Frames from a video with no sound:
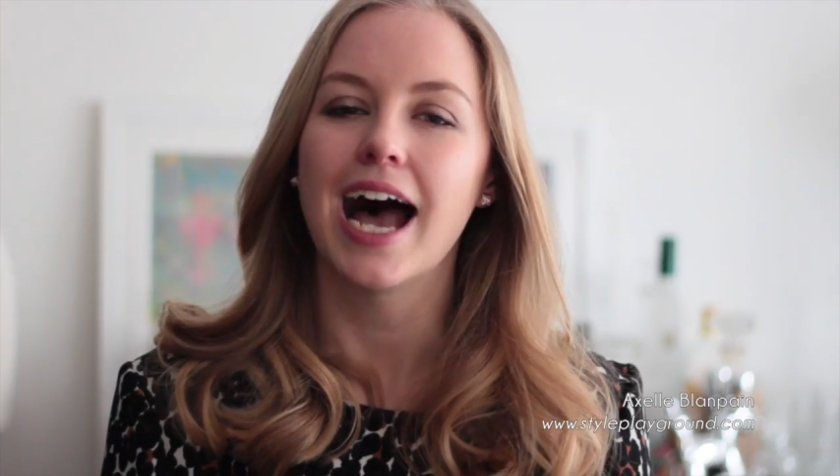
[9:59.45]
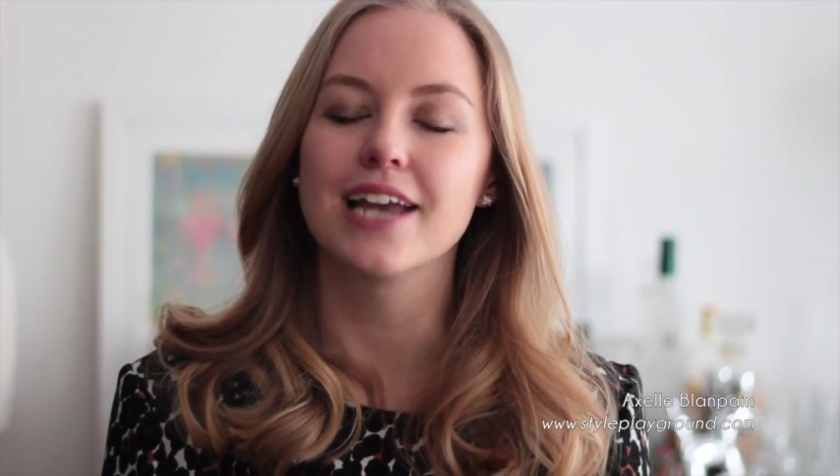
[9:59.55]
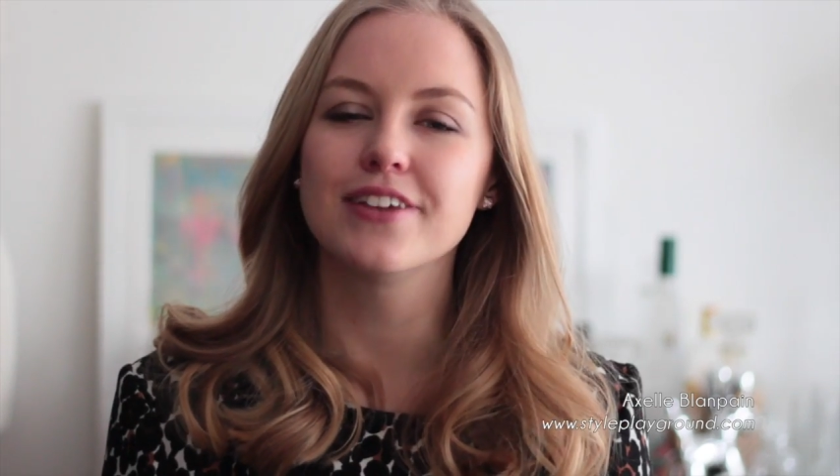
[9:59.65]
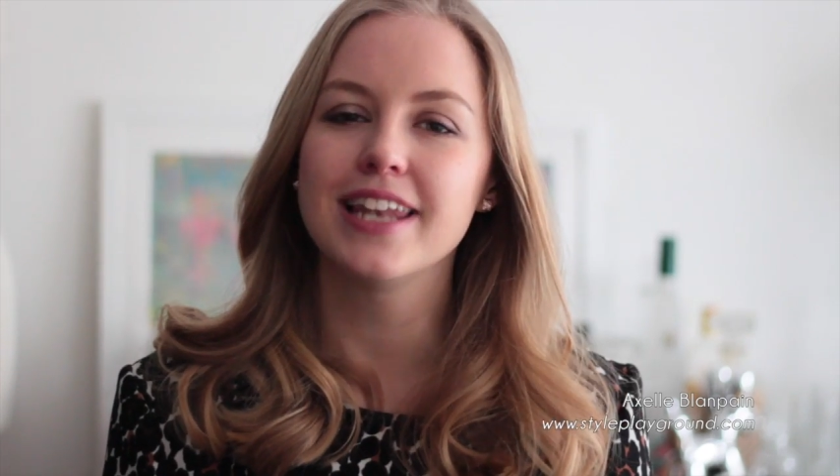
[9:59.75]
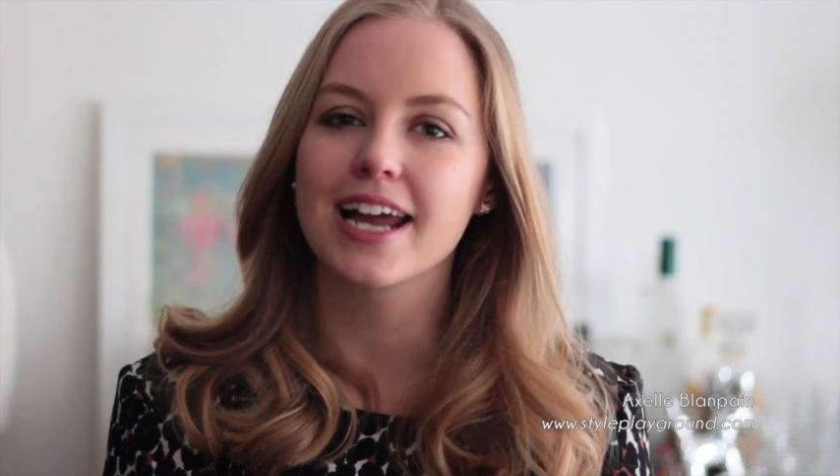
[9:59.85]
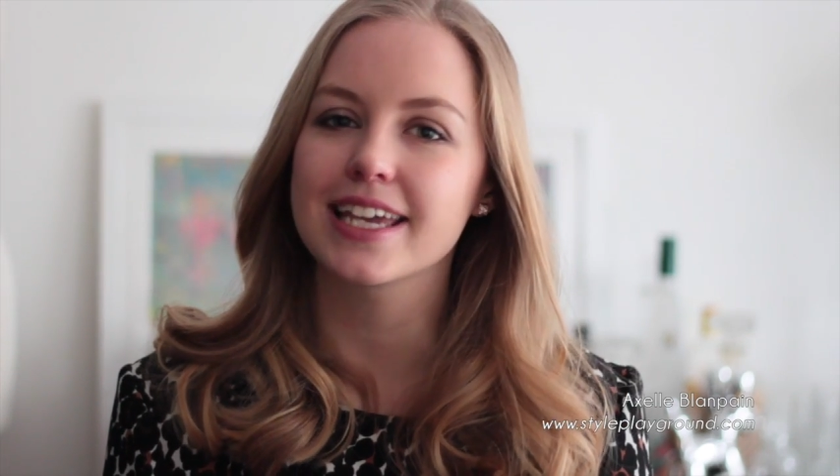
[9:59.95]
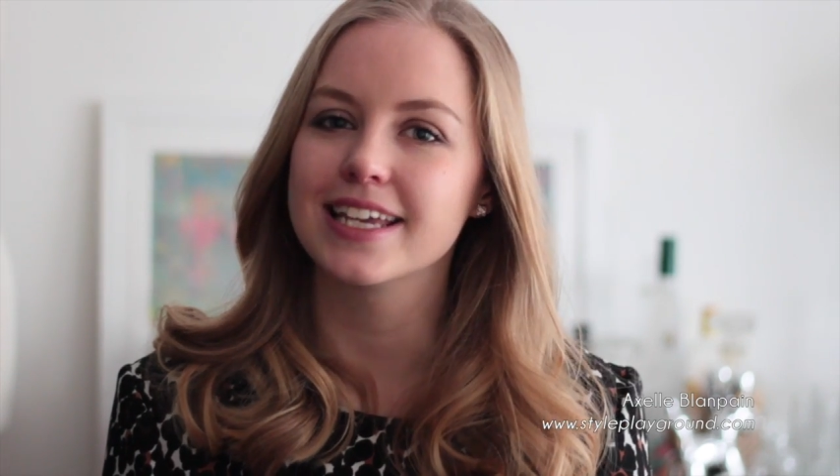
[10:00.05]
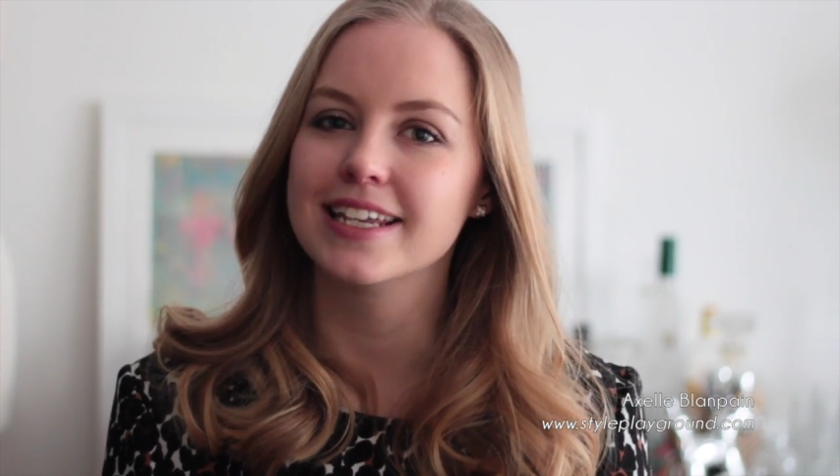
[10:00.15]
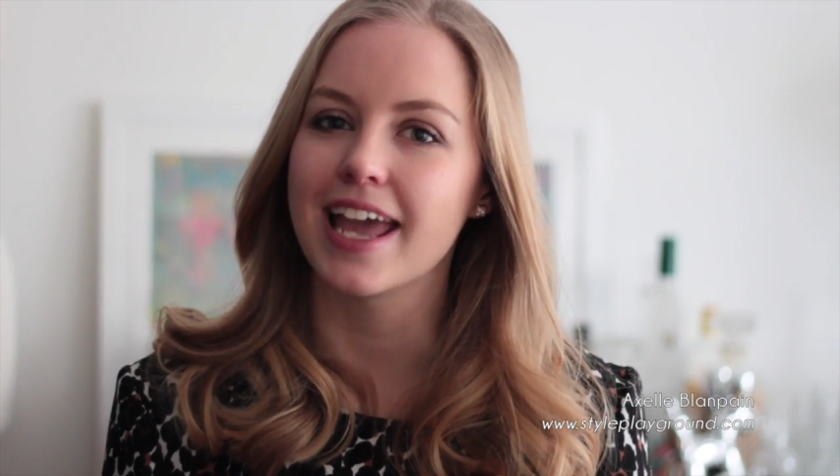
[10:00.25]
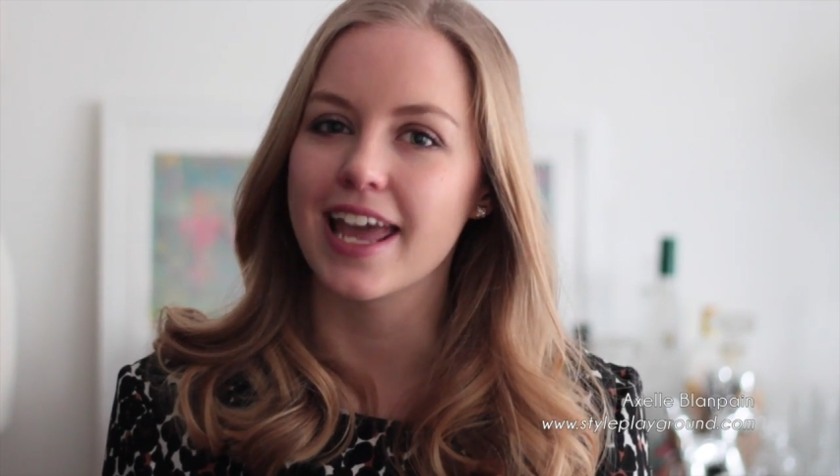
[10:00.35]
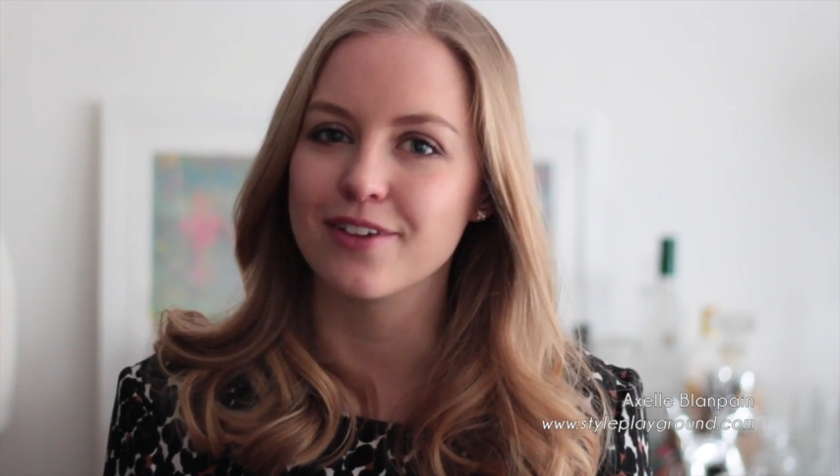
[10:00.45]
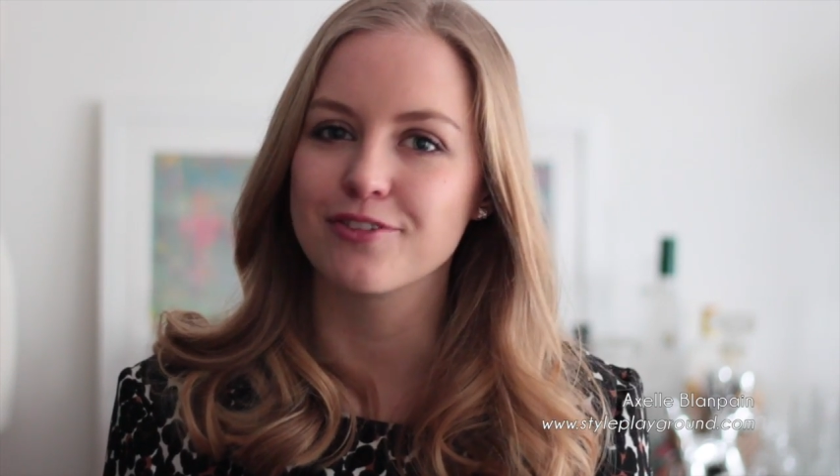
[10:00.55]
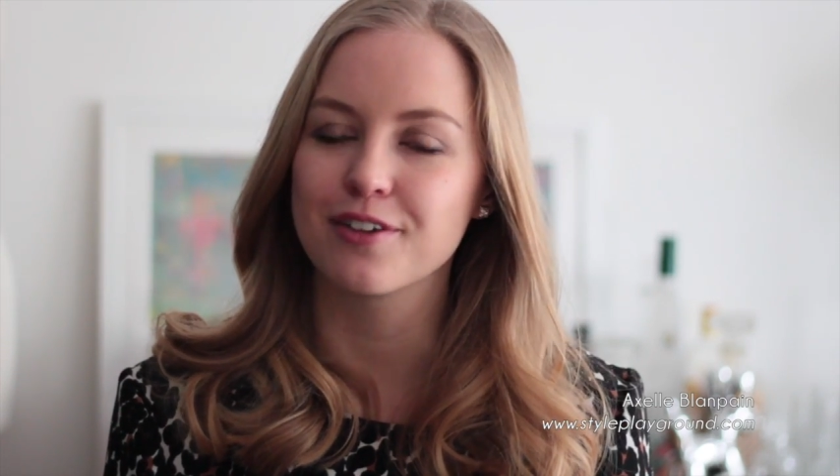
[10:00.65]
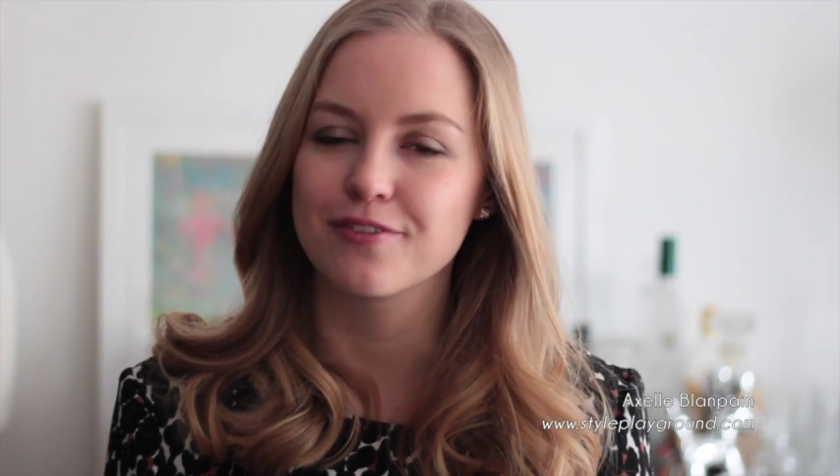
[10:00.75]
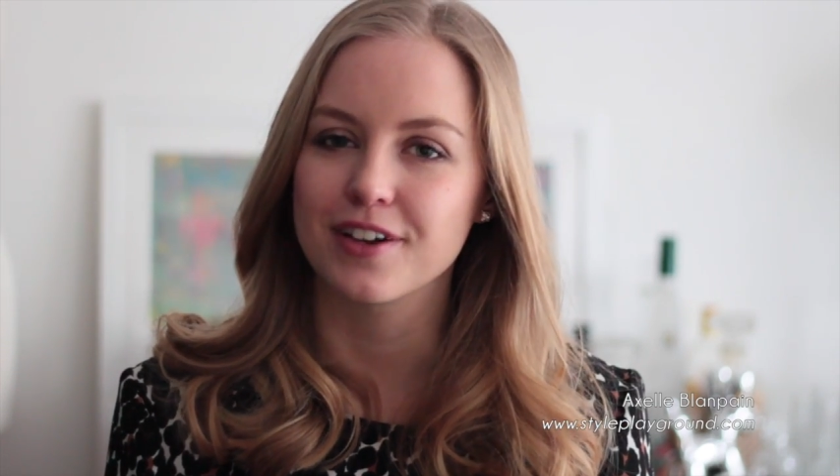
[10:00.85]
I feel like in
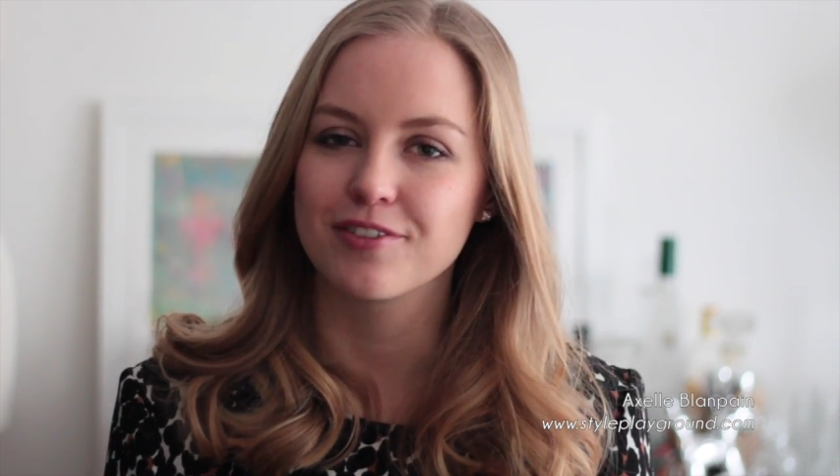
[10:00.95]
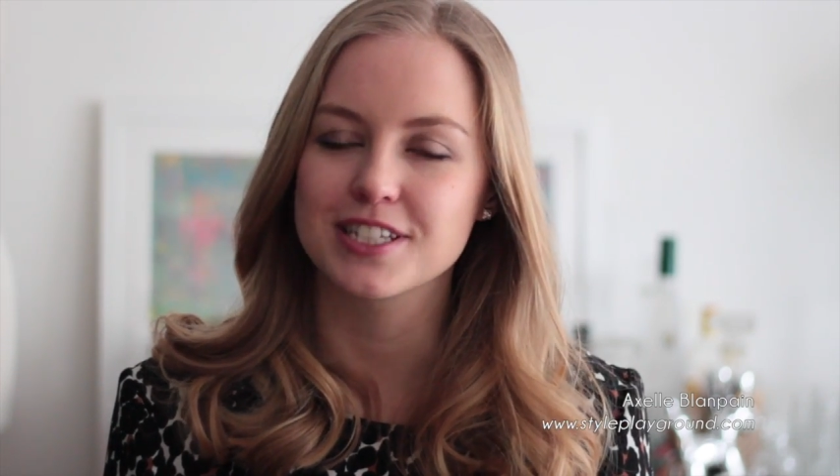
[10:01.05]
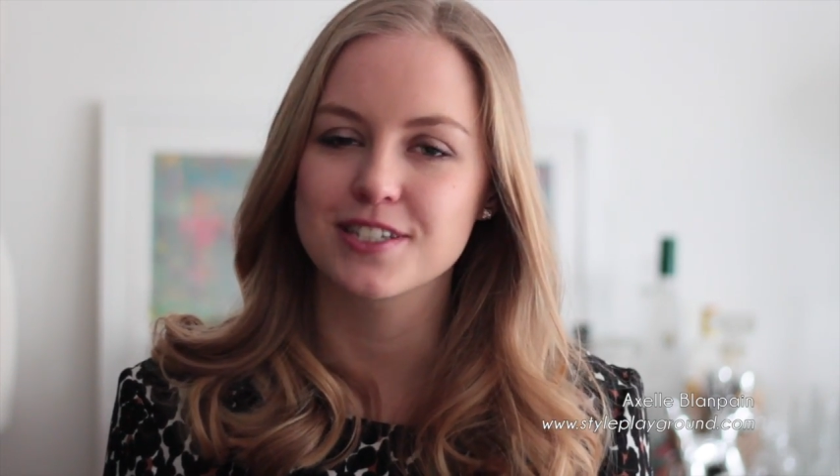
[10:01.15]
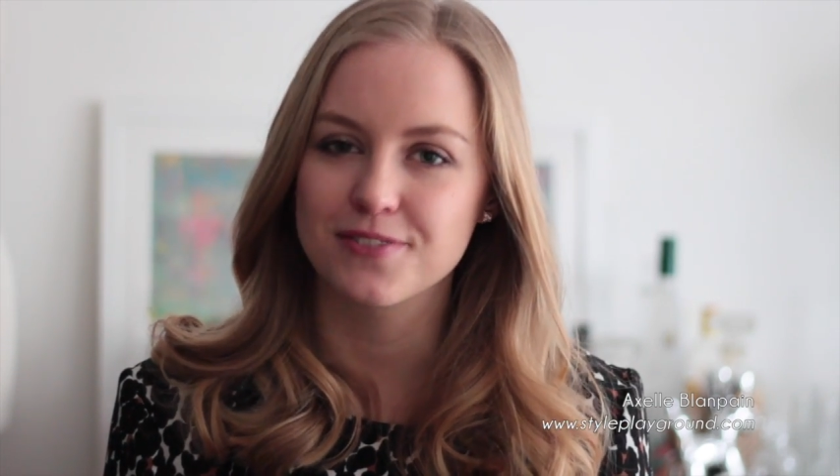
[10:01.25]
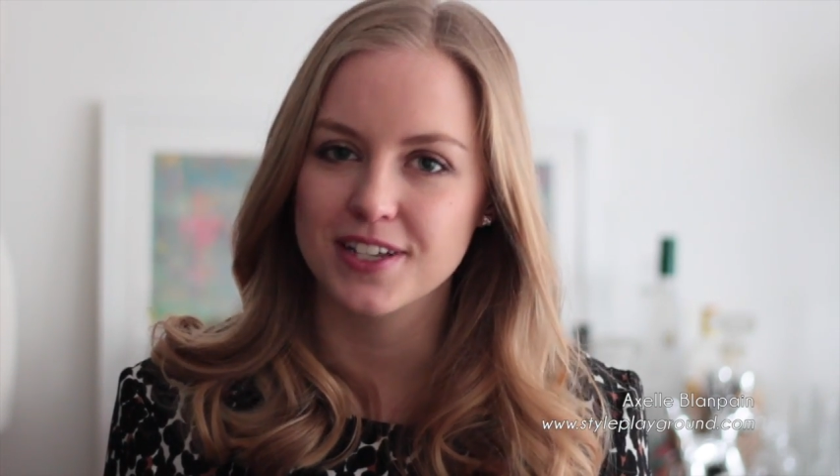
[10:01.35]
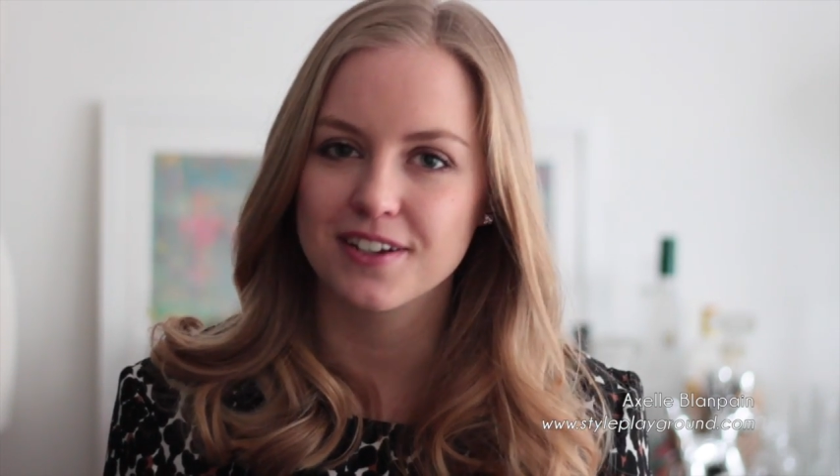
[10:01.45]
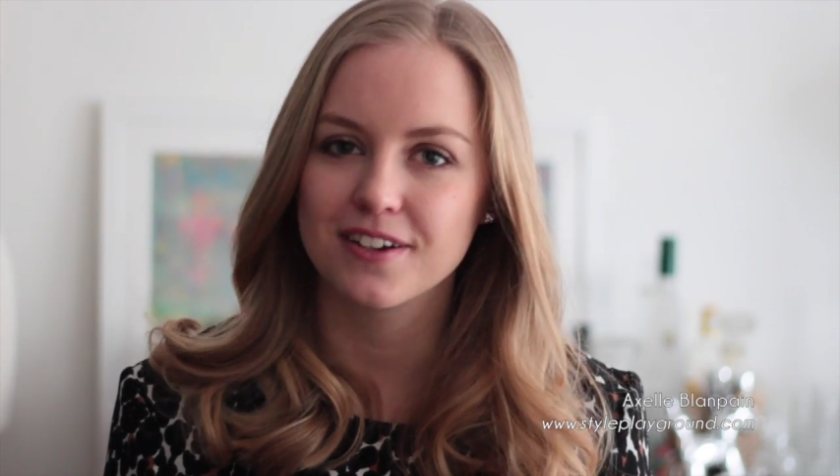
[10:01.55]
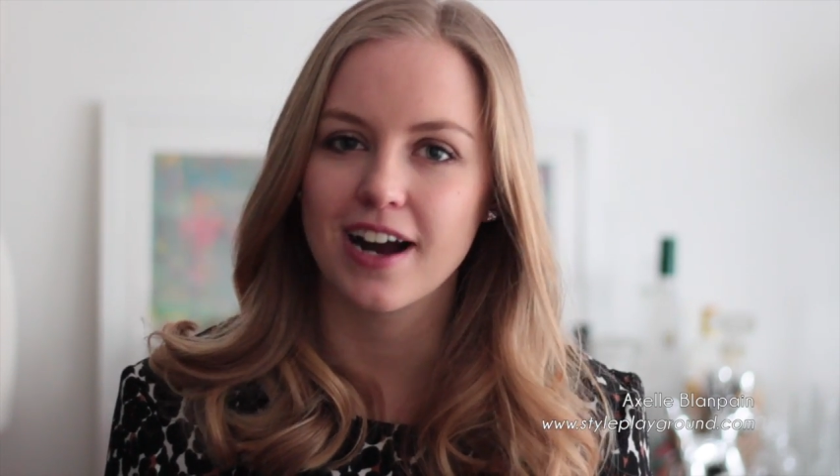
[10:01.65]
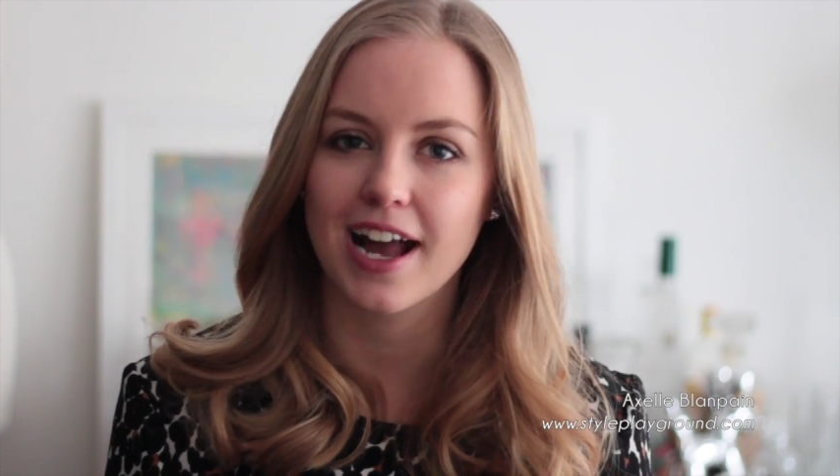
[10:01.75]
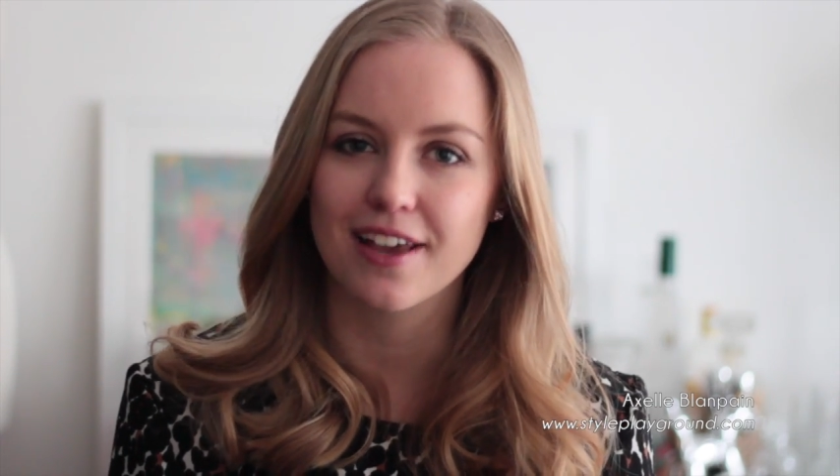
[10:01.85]
every favorites video I